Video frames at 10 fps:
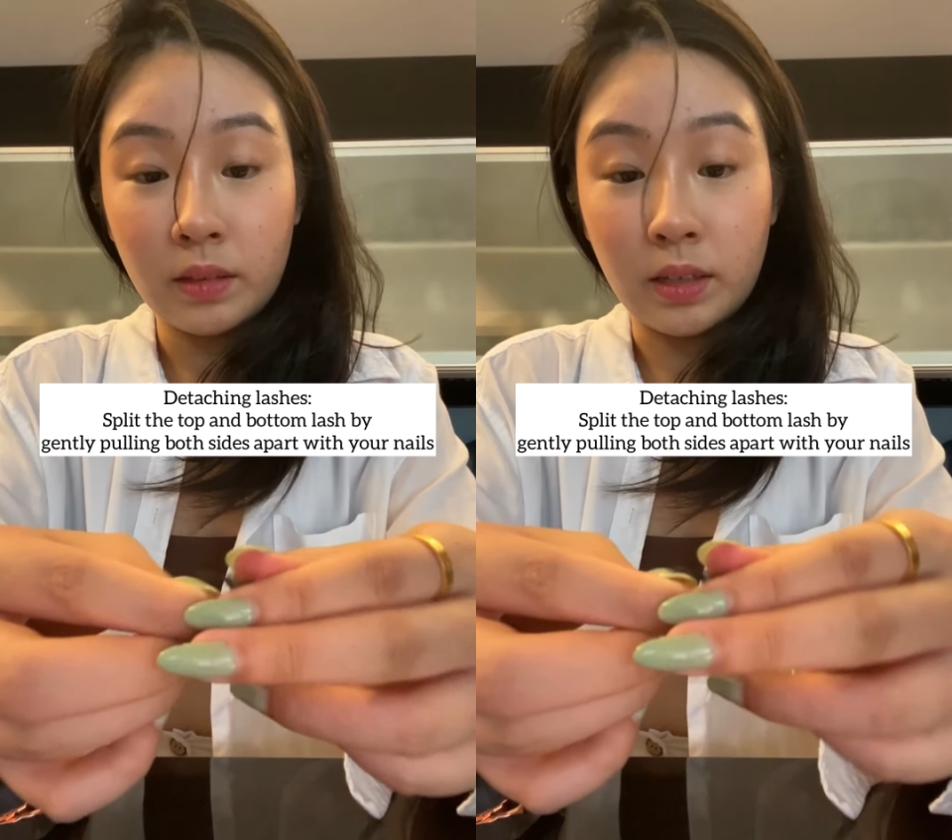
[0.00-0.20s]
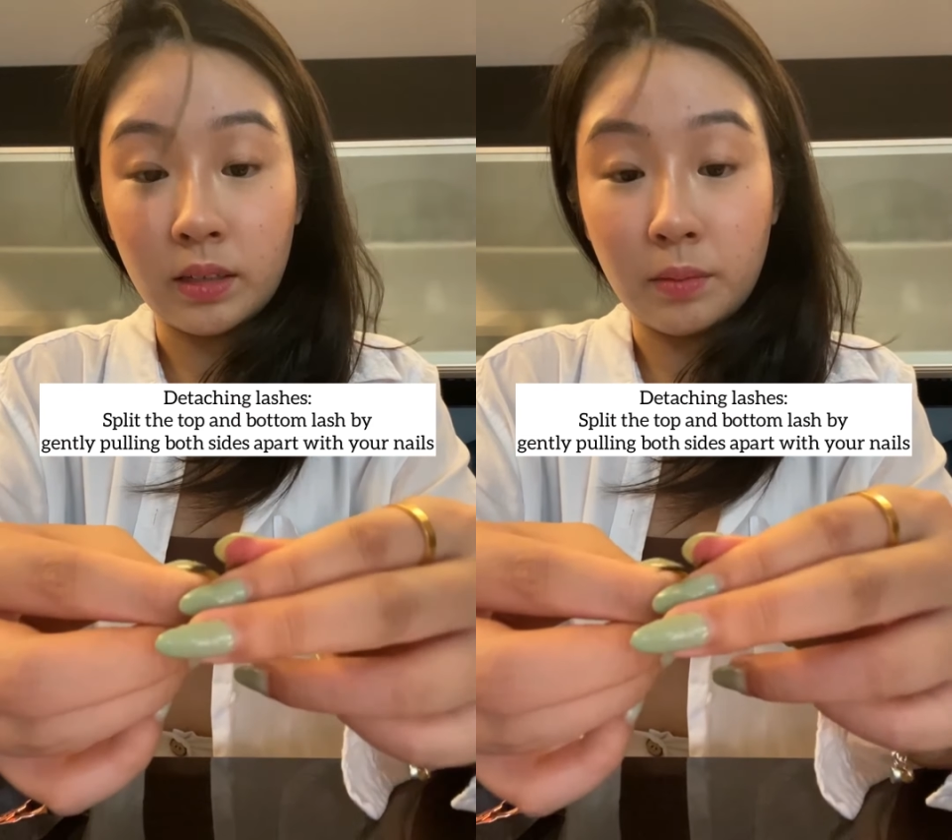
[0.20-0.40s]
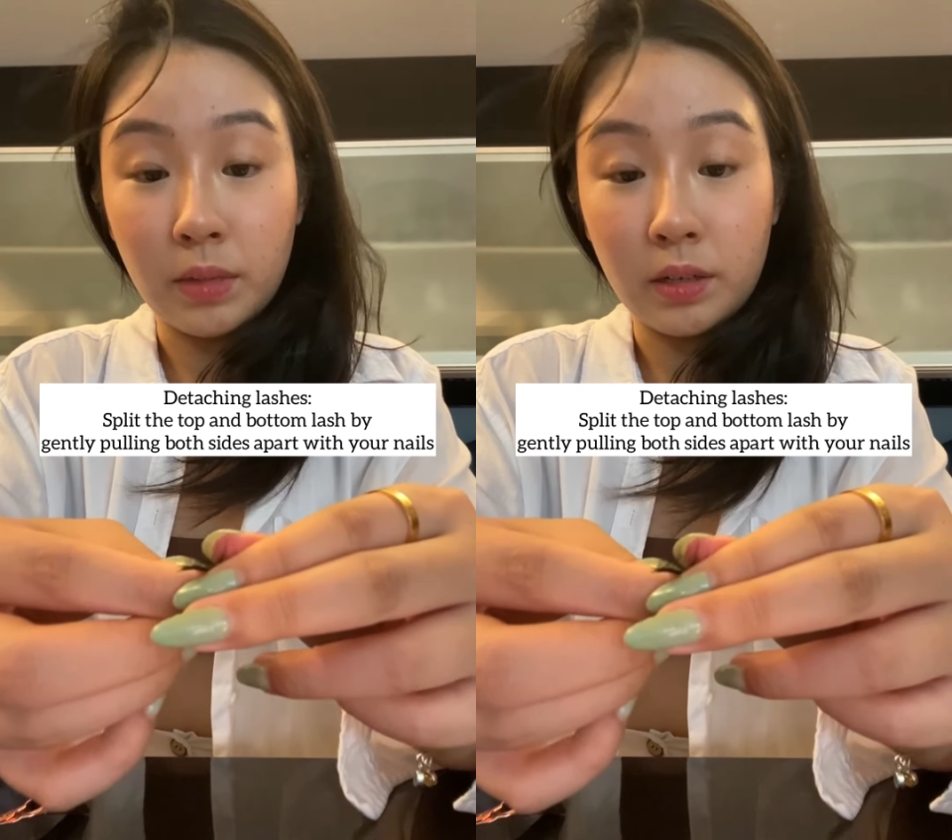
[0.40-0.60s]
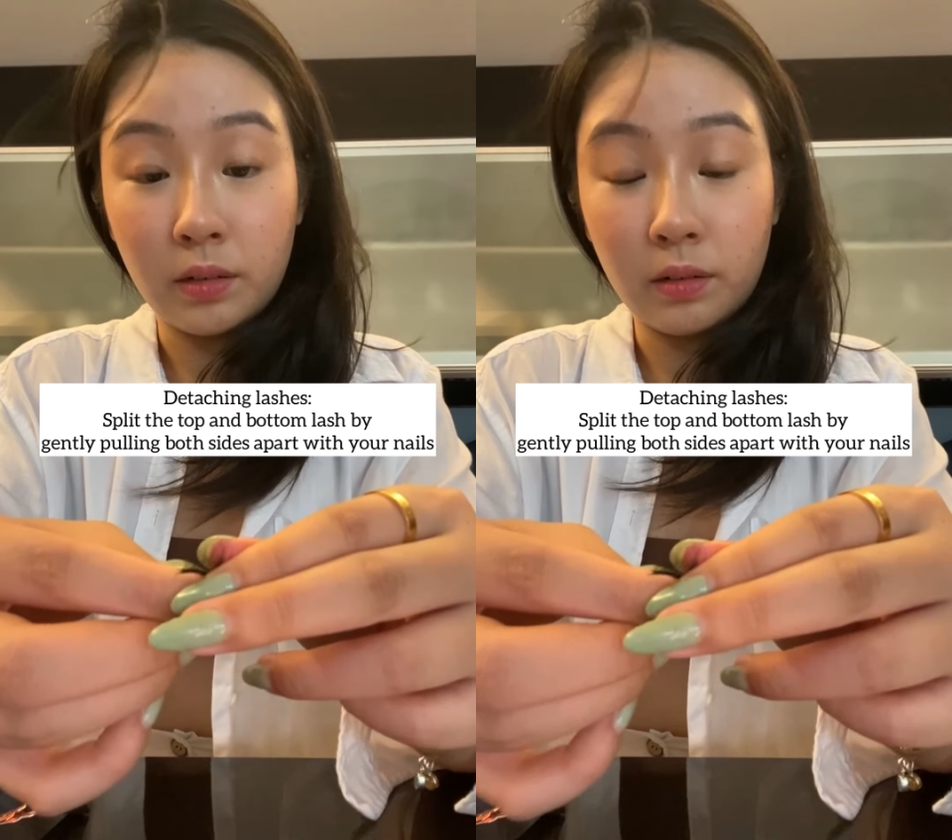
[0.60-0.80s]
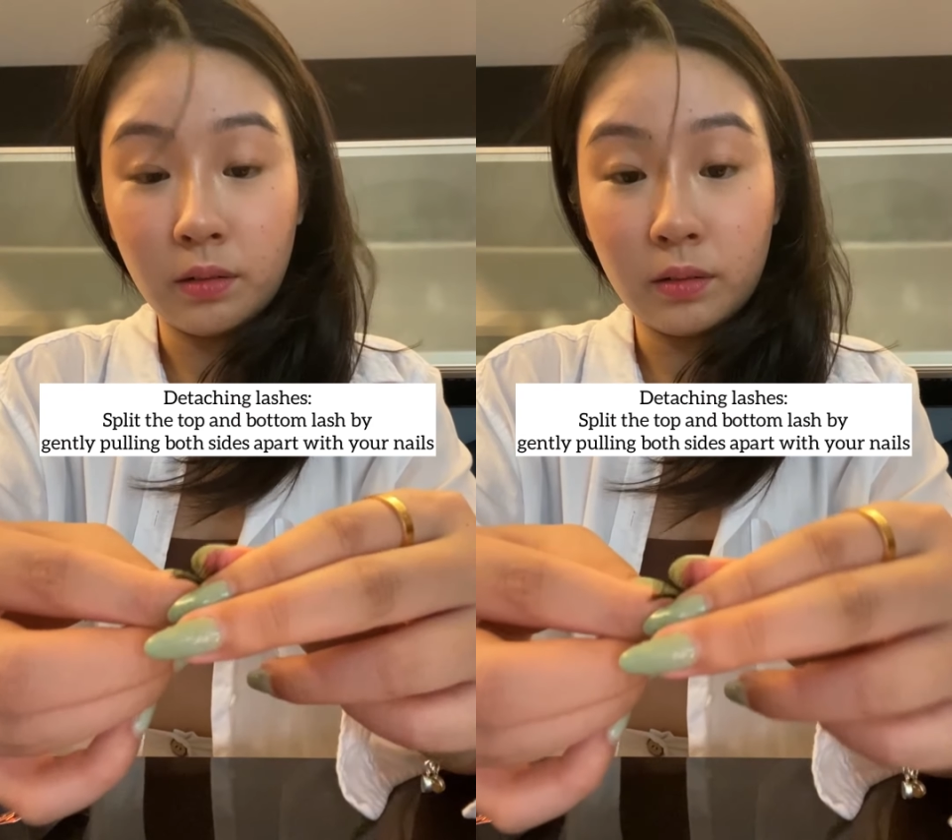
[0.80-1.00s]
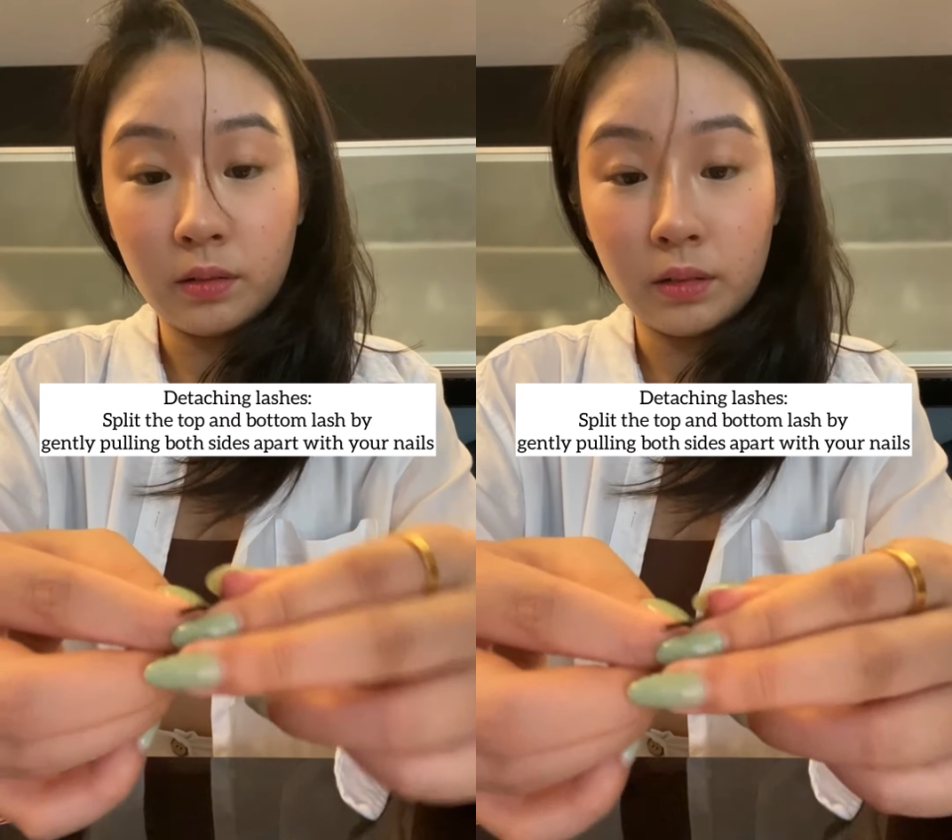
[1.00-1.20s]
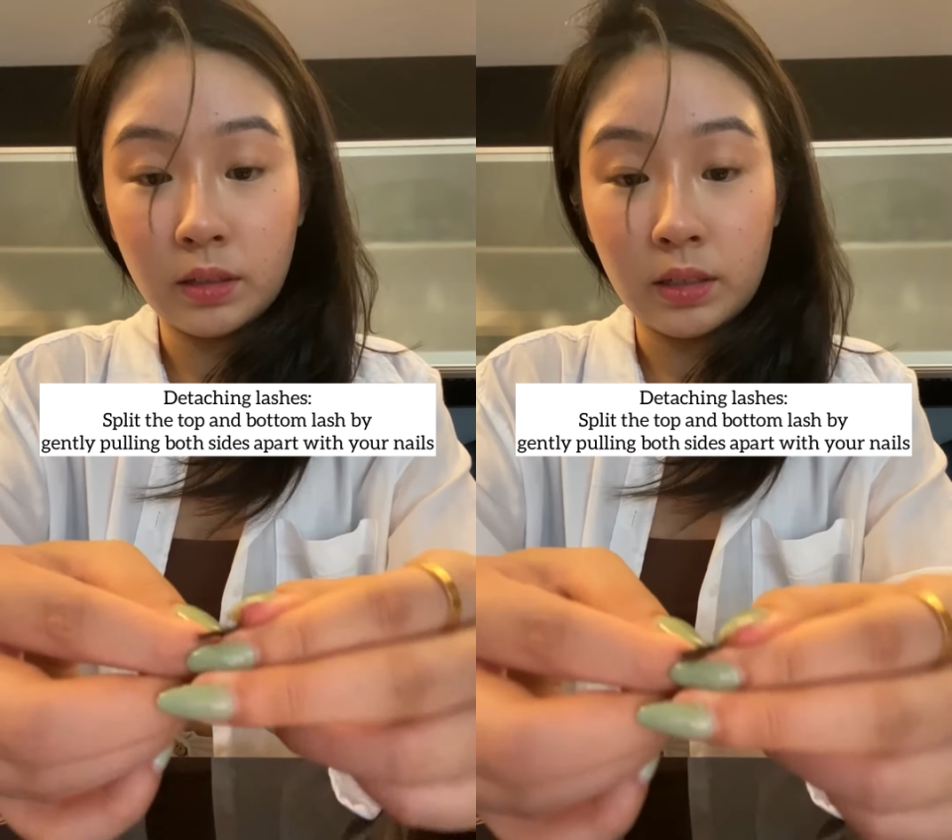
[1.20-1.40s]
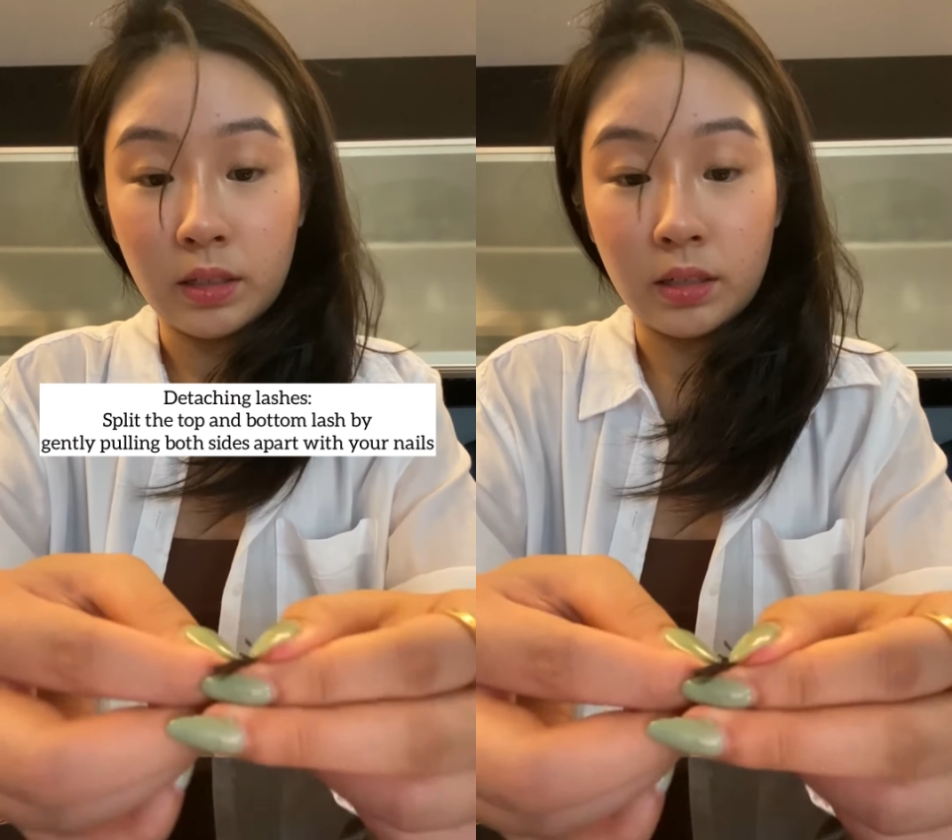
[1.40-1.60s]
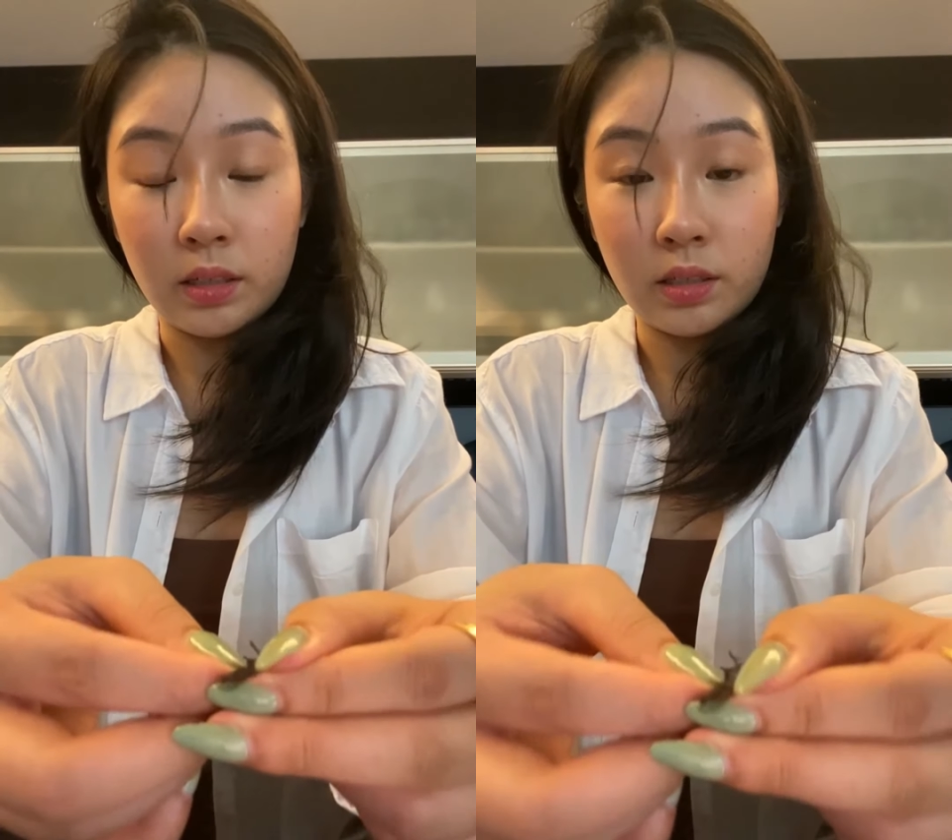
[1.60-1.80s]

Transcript: in the middle, and then